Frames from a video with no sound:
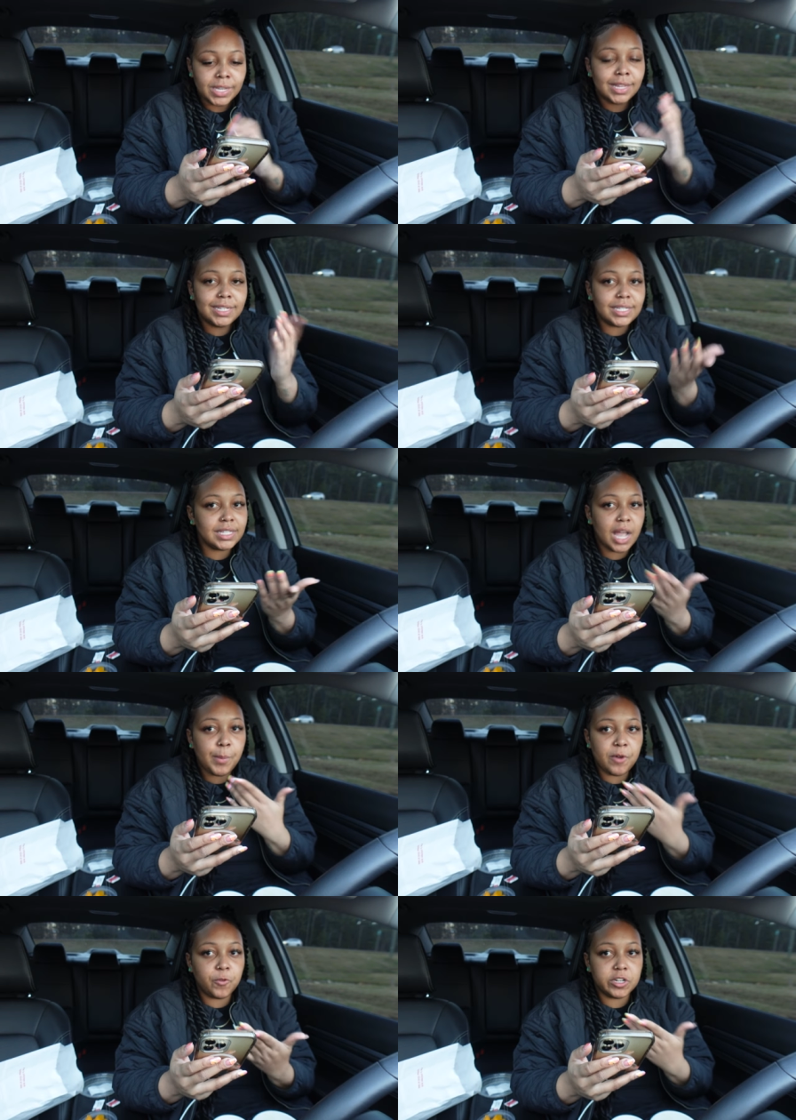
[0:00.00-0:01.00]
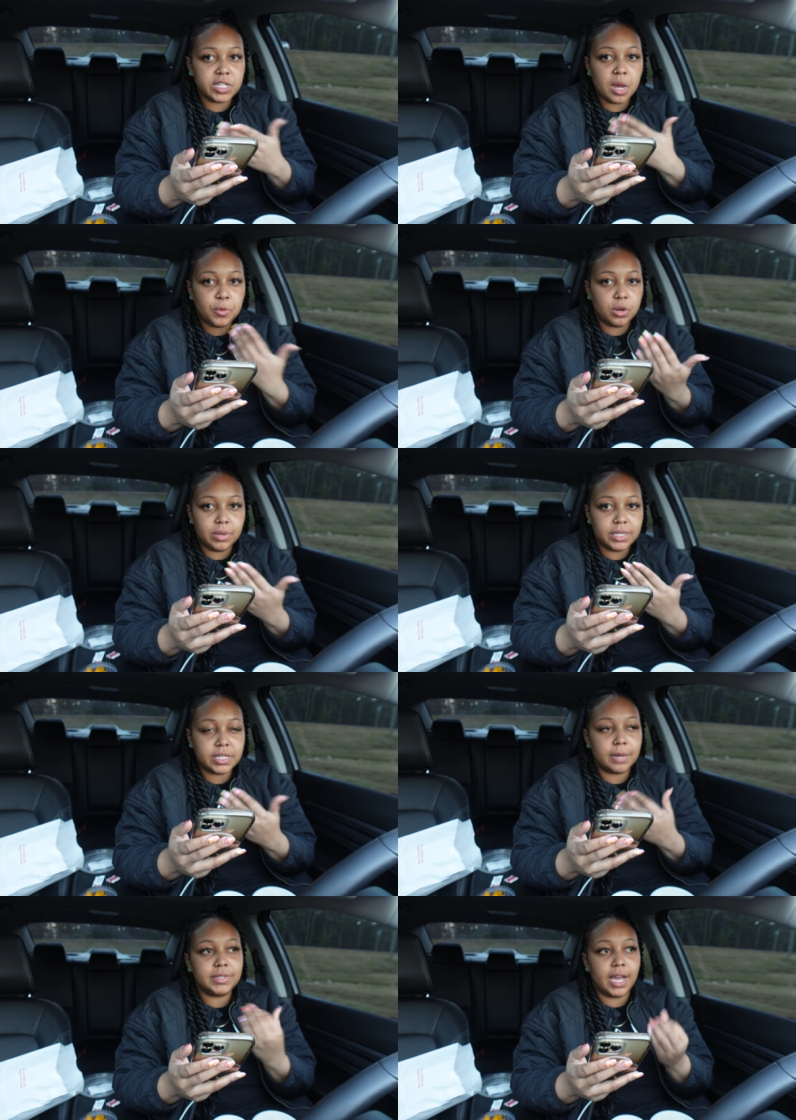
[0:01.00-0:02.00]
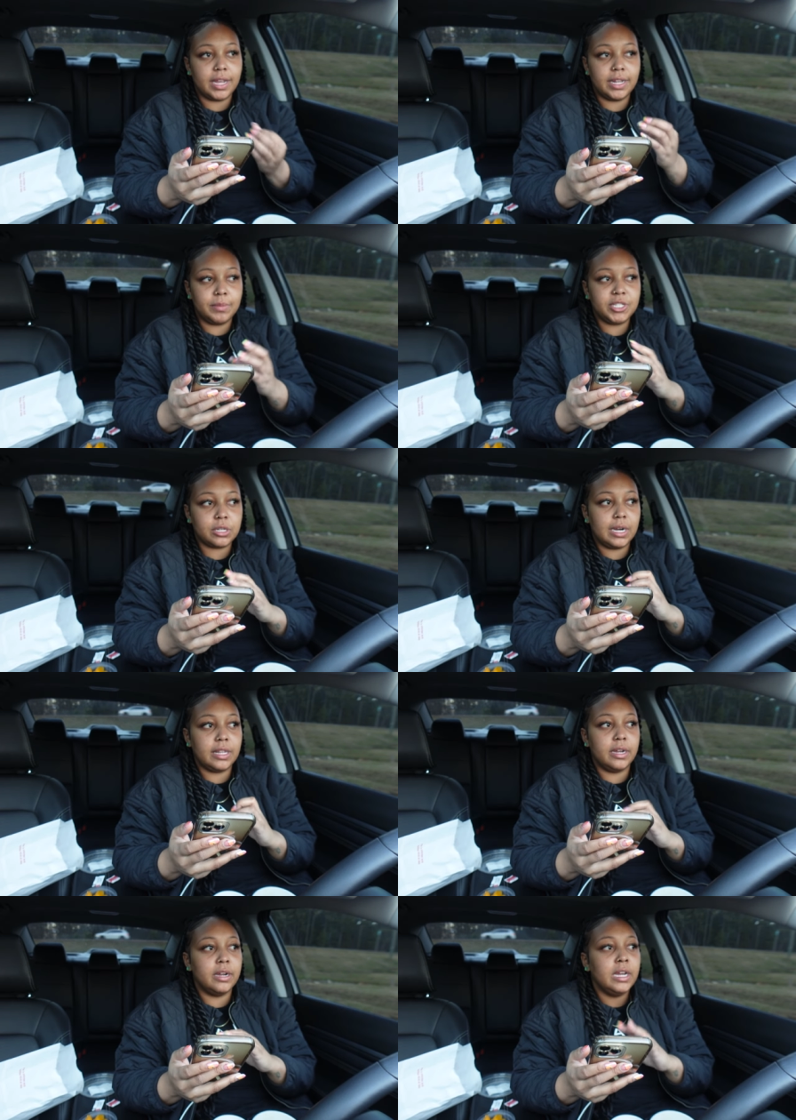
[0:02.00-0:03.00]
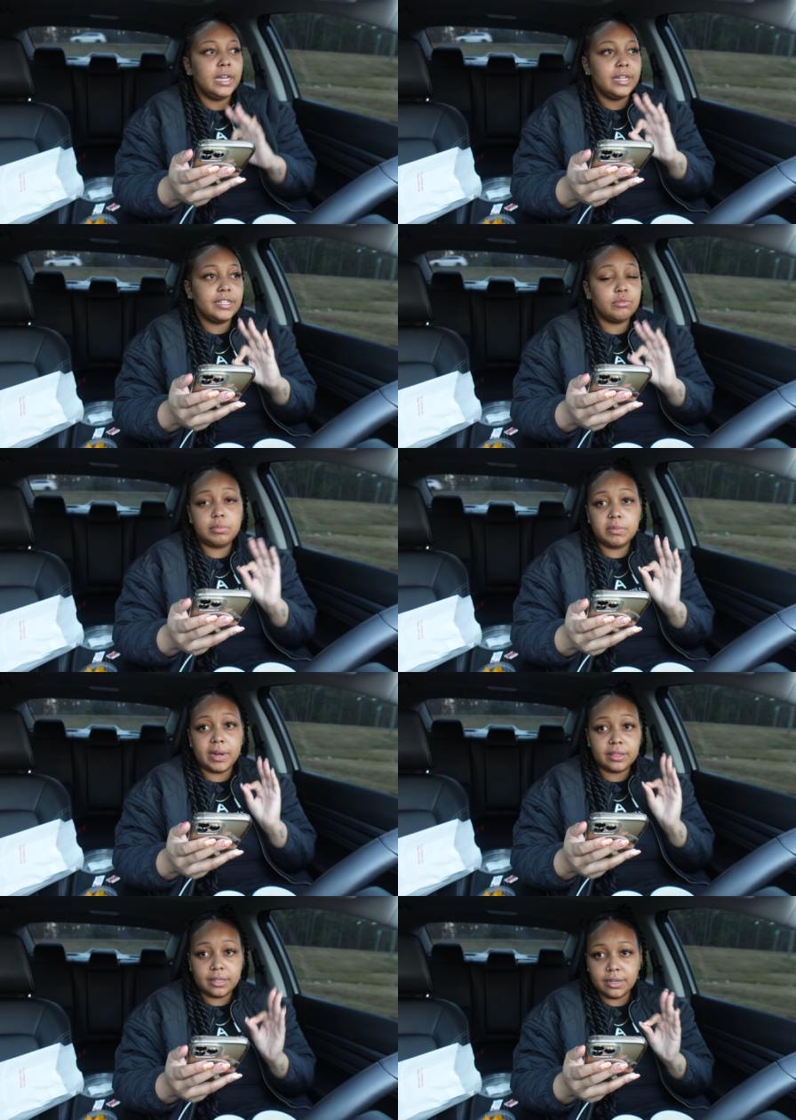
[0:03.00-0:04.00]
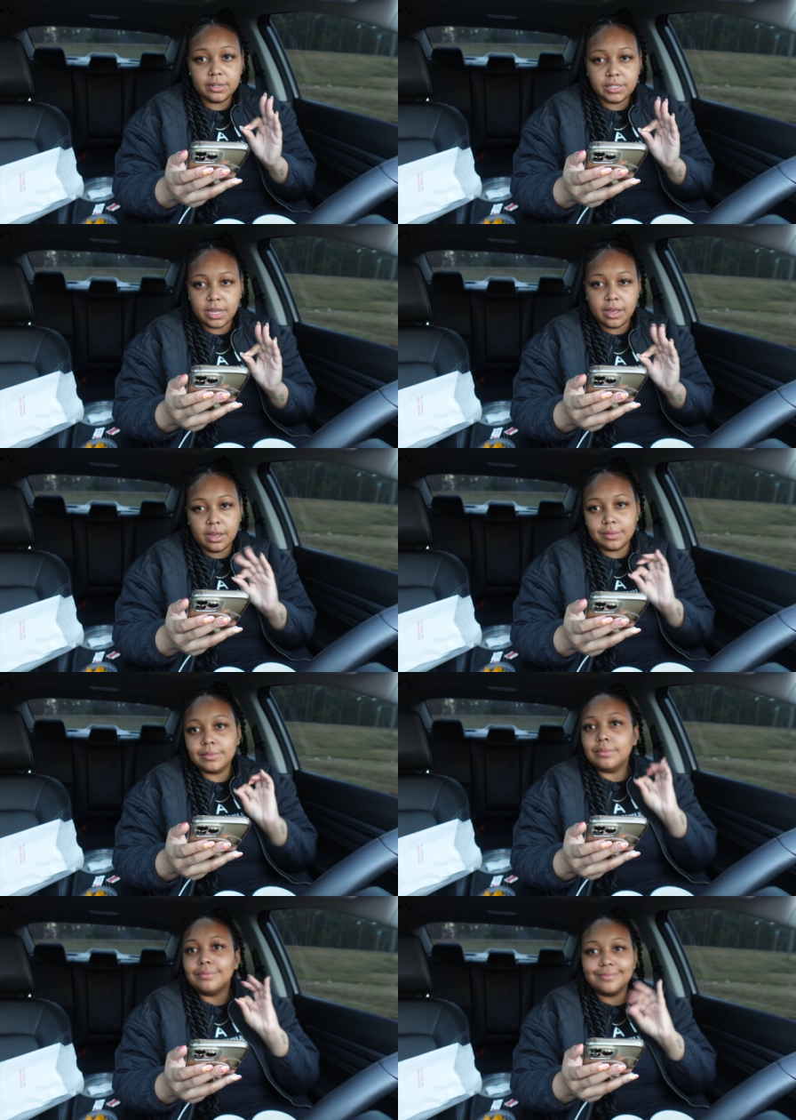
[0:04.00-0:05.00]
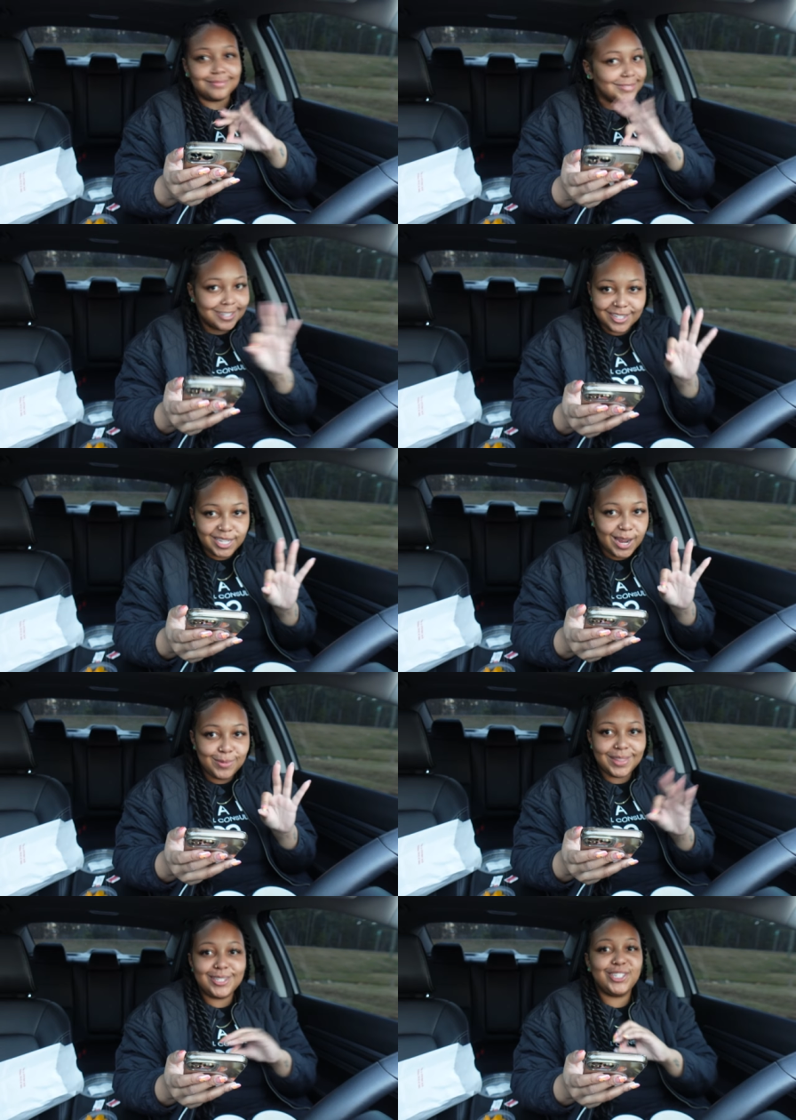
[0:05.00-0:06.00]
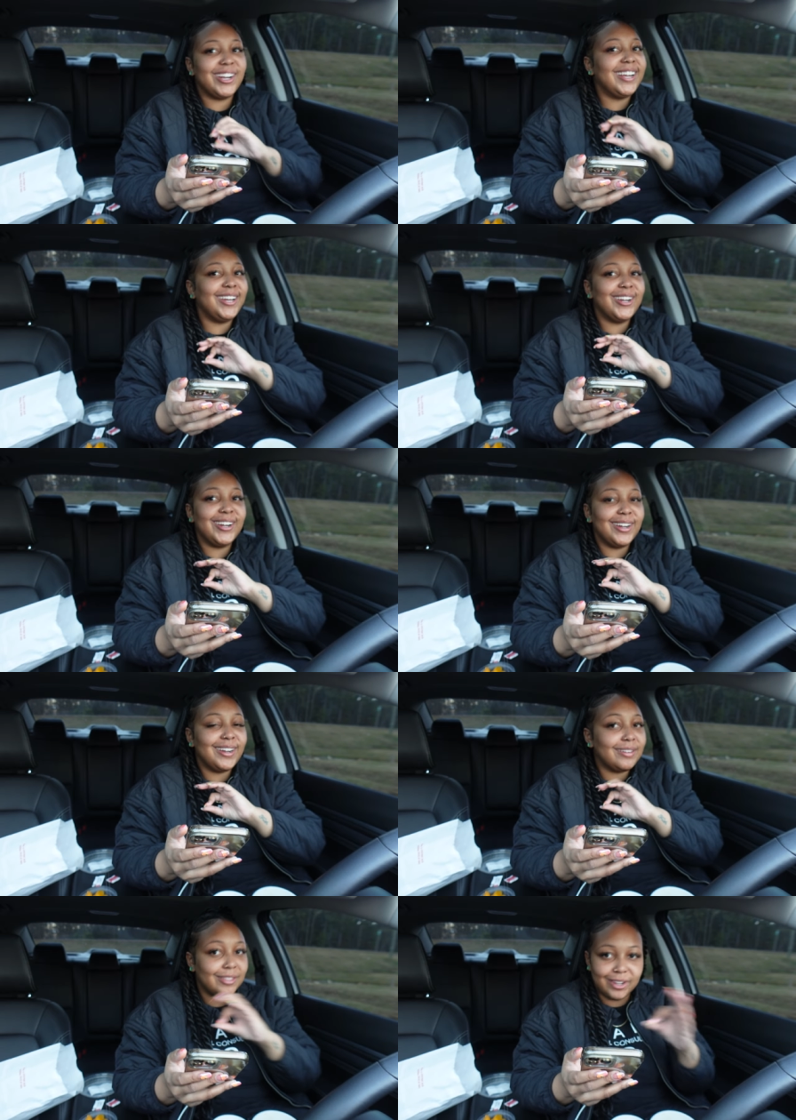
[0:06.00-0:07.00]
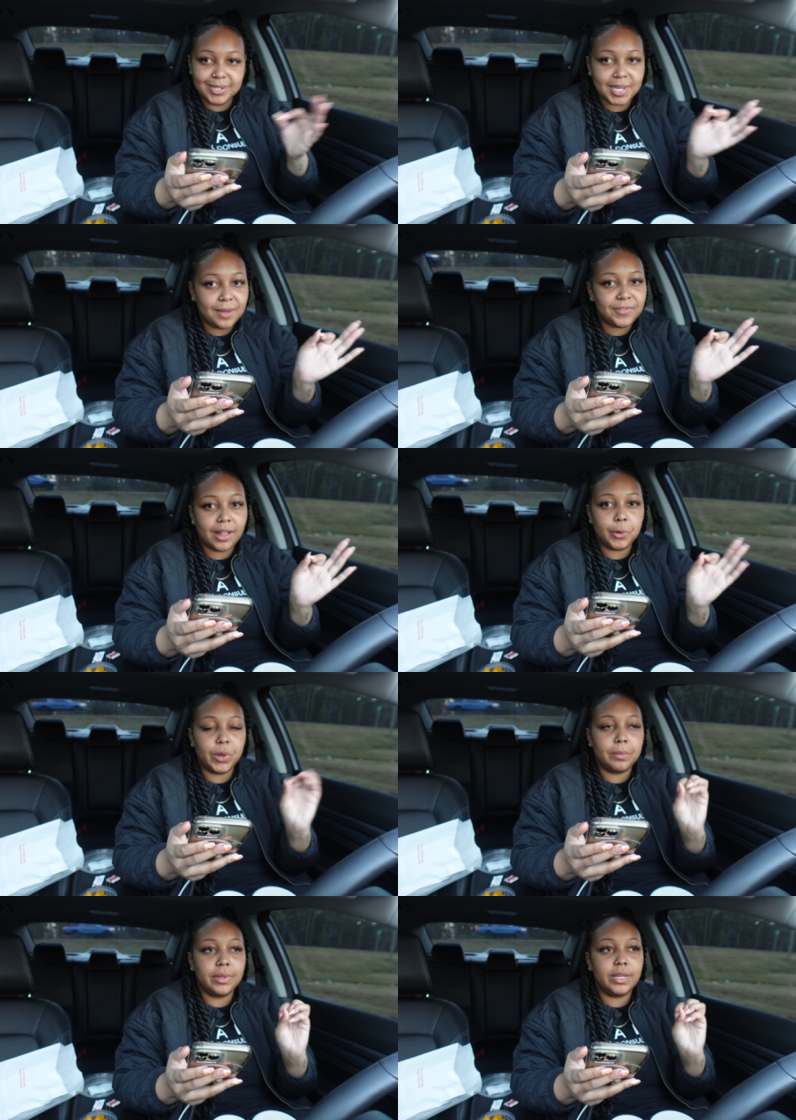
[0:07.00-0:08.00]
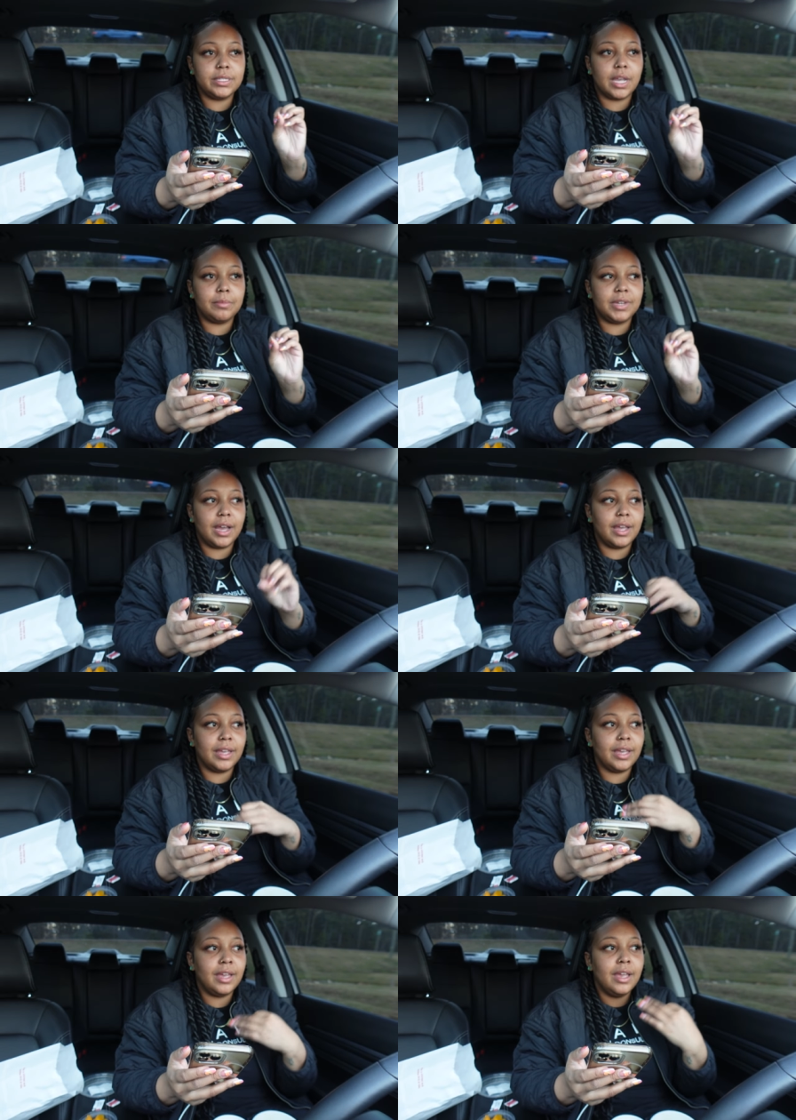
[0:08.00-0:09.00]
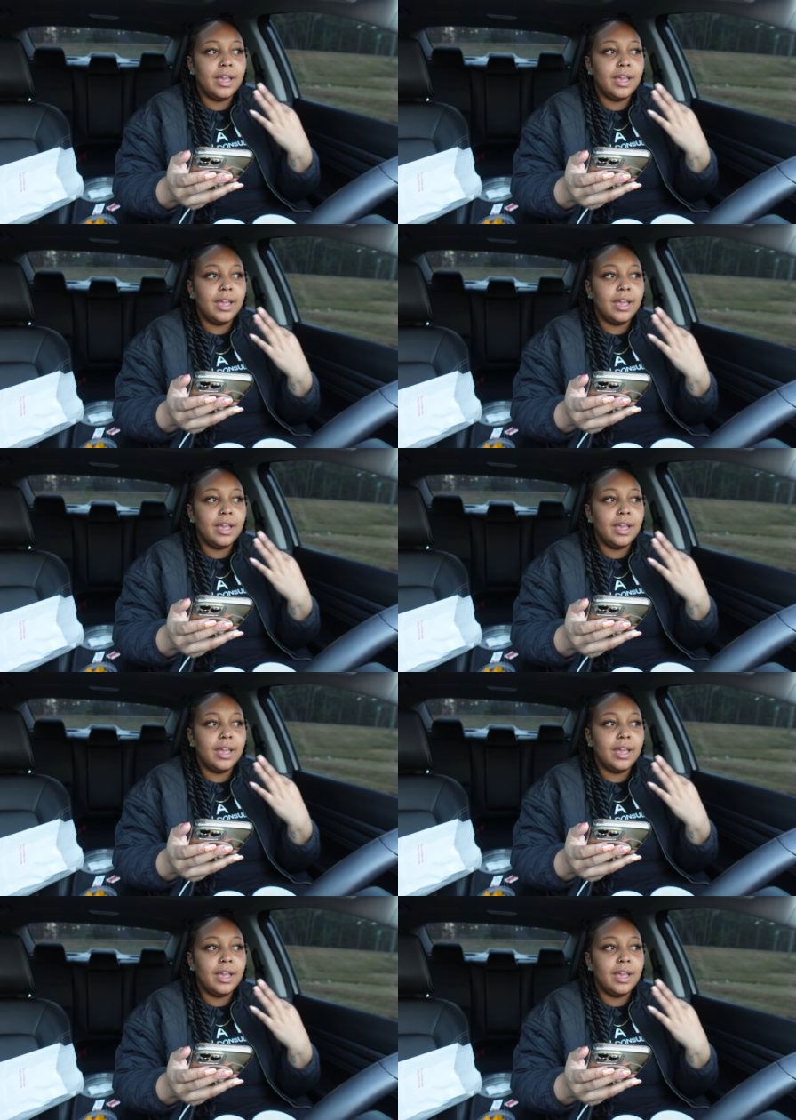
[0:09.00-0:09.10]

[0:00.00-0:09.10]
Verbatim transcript: This is not my first time on a blood type diet. Let me start there. This will be my third time. Third time with a trainer, third time following a blood type diet.